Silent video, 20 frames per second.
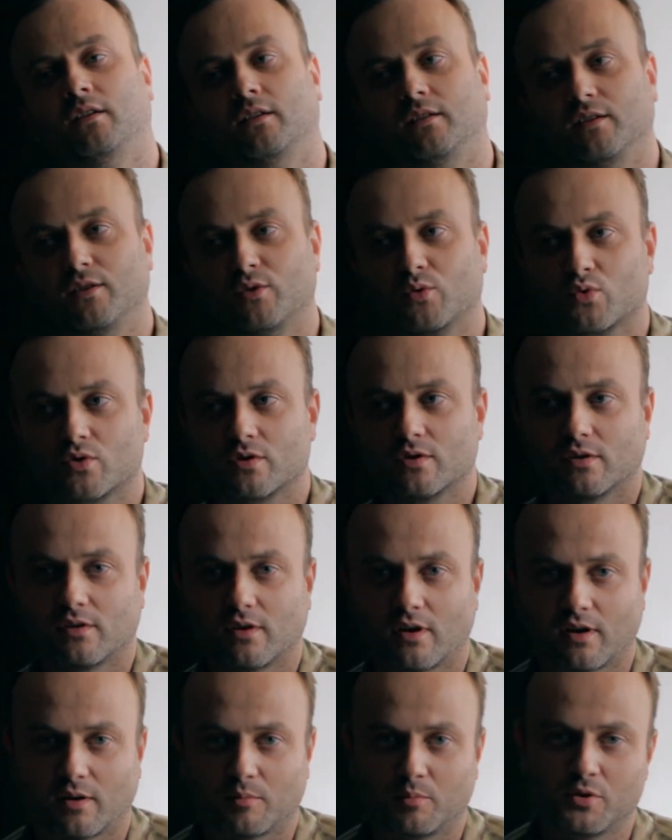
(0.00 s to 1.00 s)
and then we
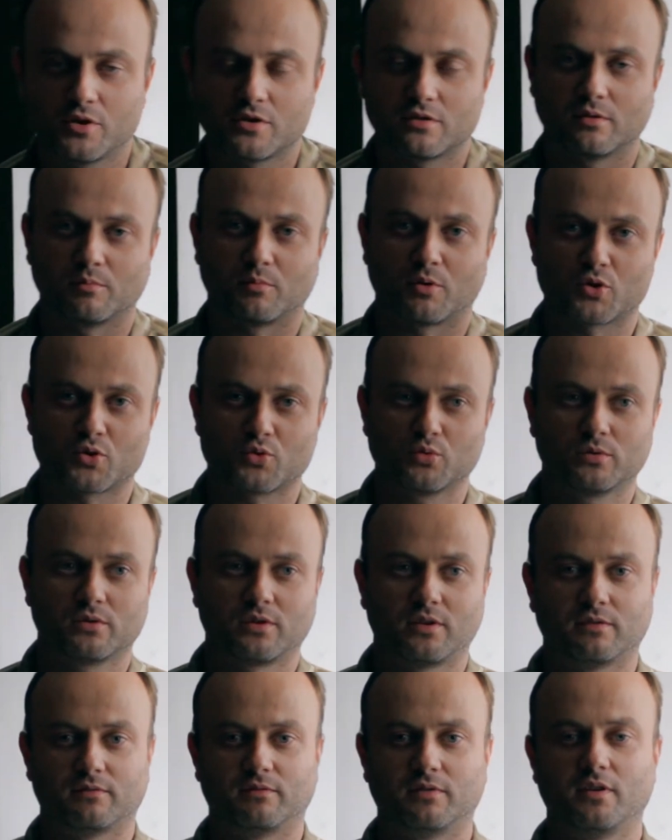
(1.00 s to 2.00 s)
moved out
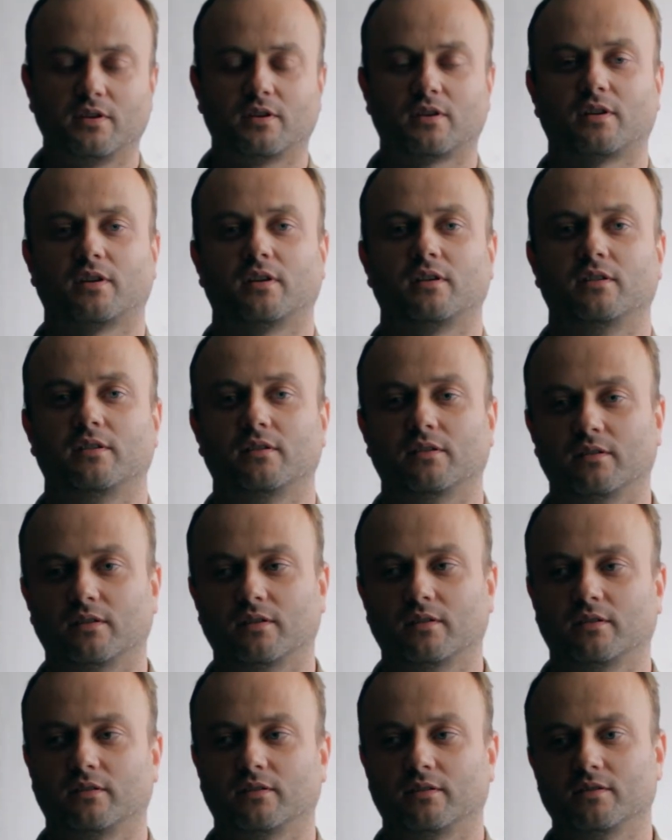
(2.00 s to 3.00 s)
from Donetsk on
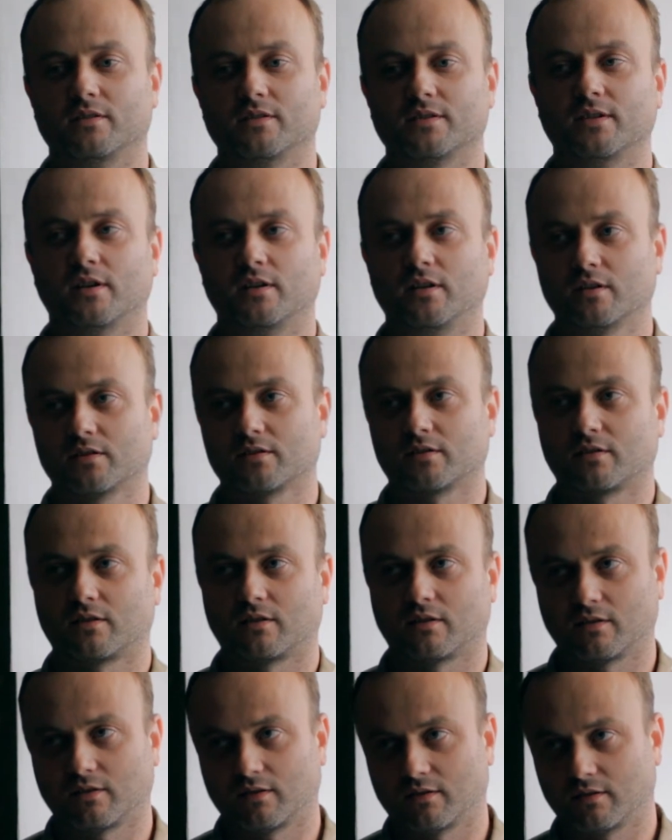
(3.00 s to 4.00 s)
the ordinary
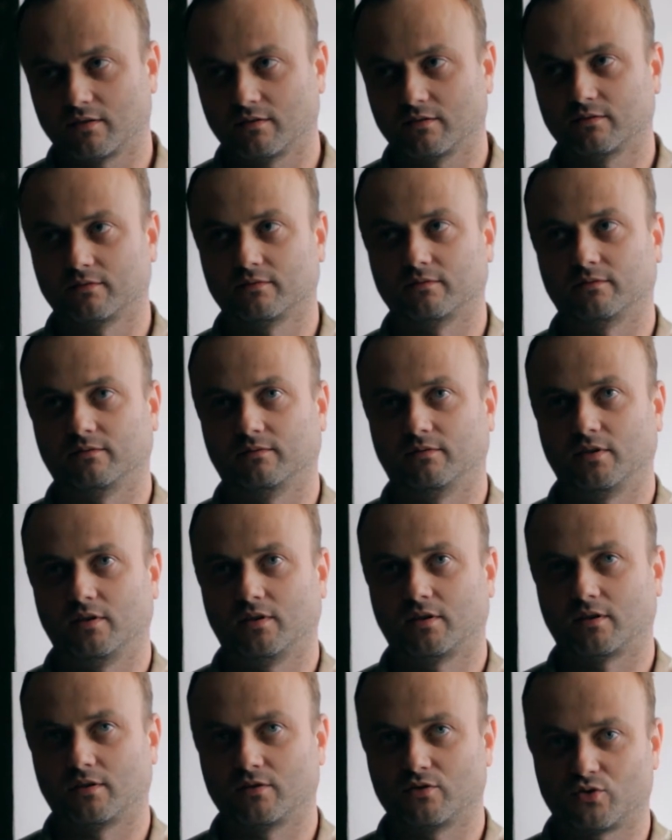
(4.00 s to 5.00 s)
minibus. We
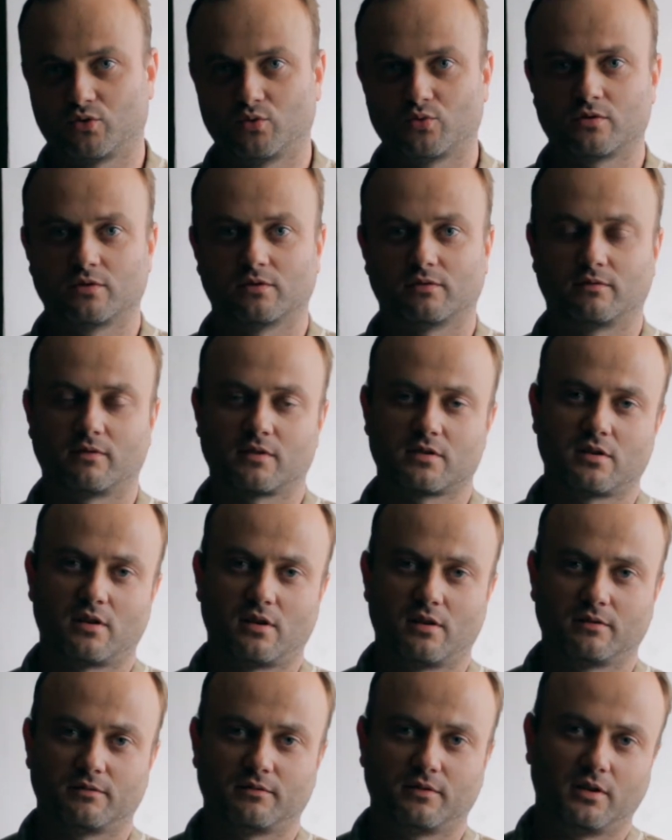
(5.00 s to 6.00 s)
departed from the South
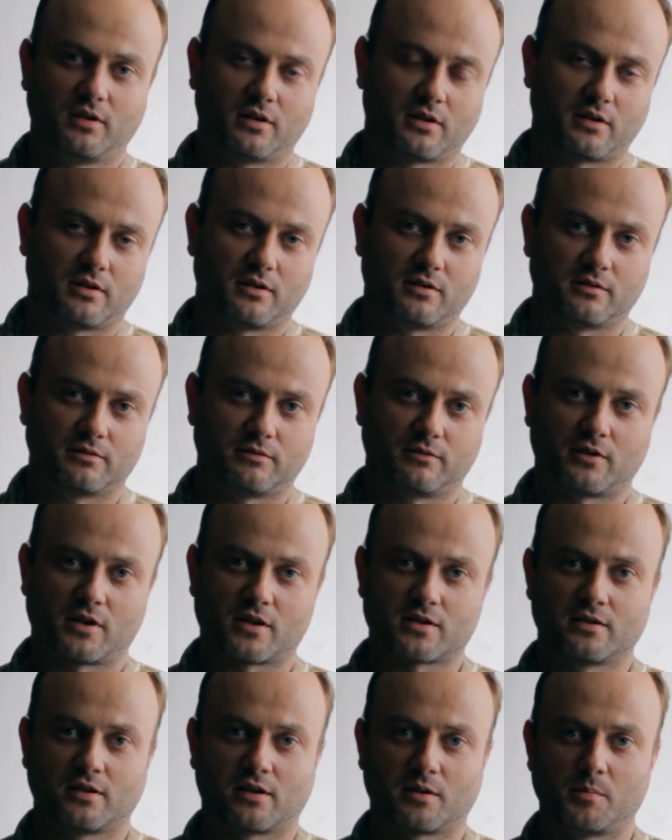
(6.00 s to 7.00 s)
Railway
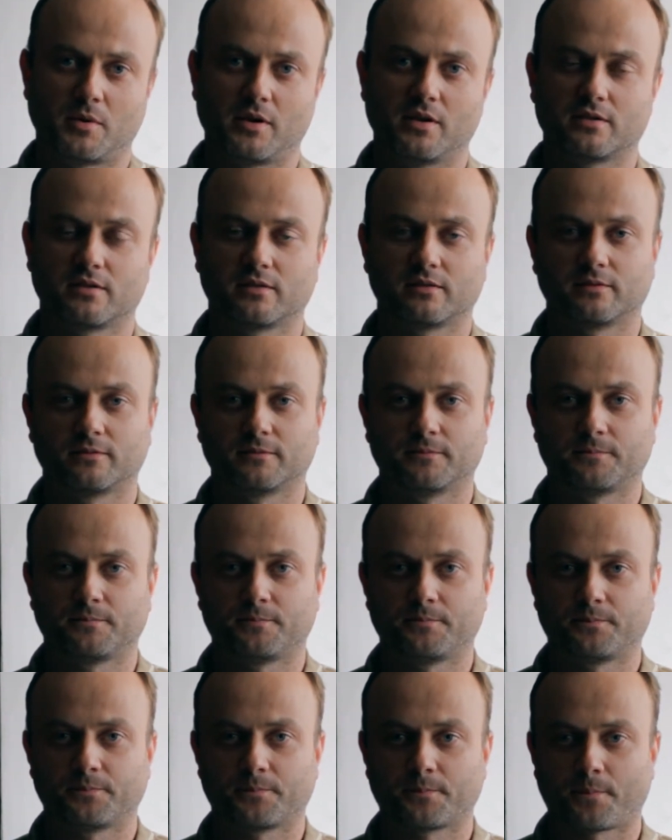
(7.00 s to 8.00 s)
Station to
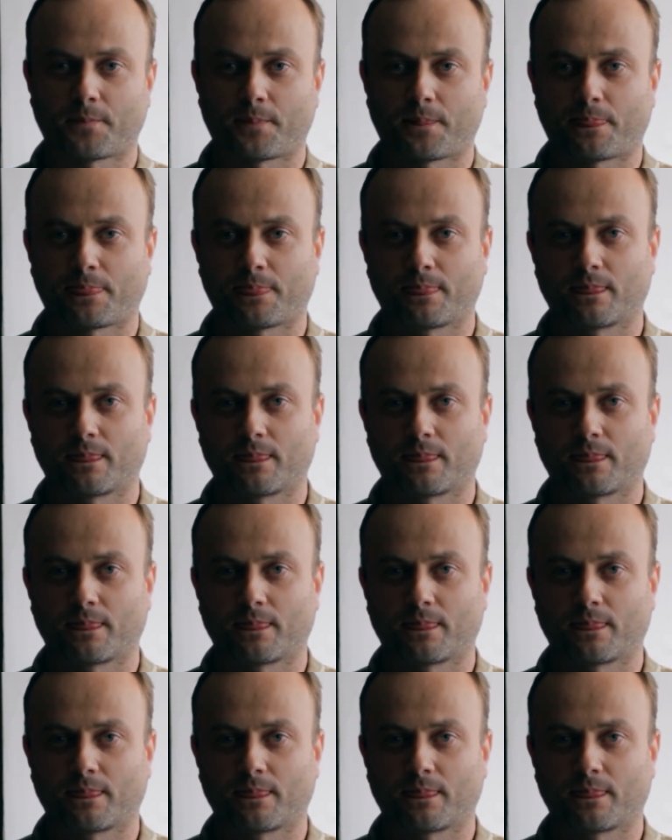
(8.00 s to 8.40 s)
Krasnoarmeysk.